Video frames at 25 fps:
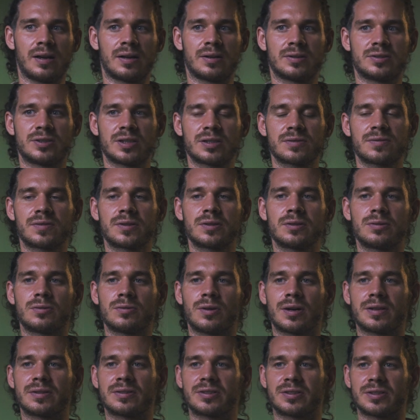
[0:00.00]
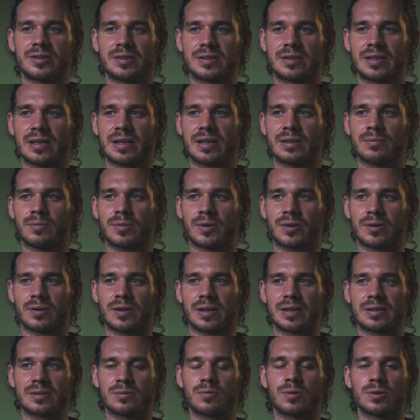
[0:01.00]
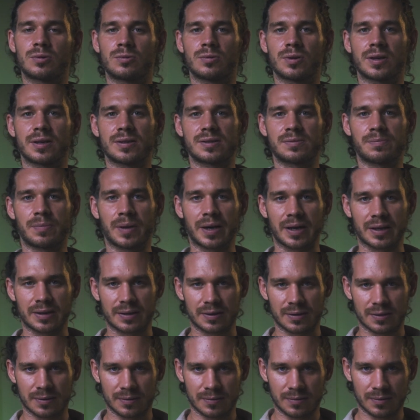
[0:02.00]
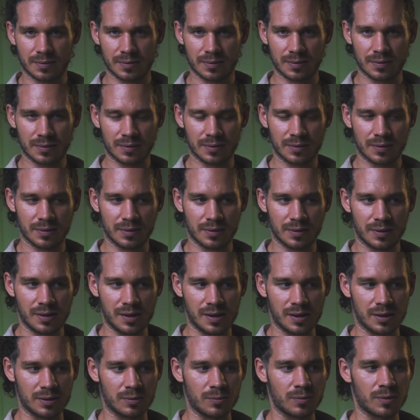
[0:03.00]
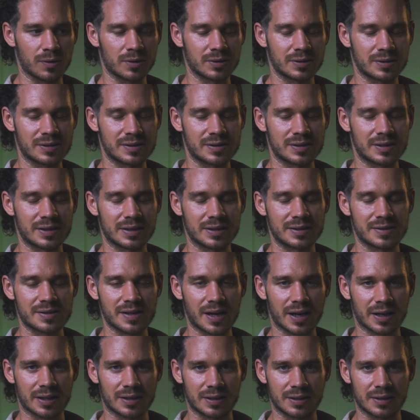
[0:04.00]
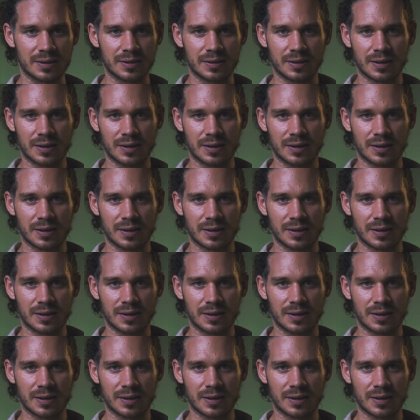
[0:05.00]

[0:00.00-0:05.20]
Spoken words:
just for you to understand more or less what to expect and what is it exactly.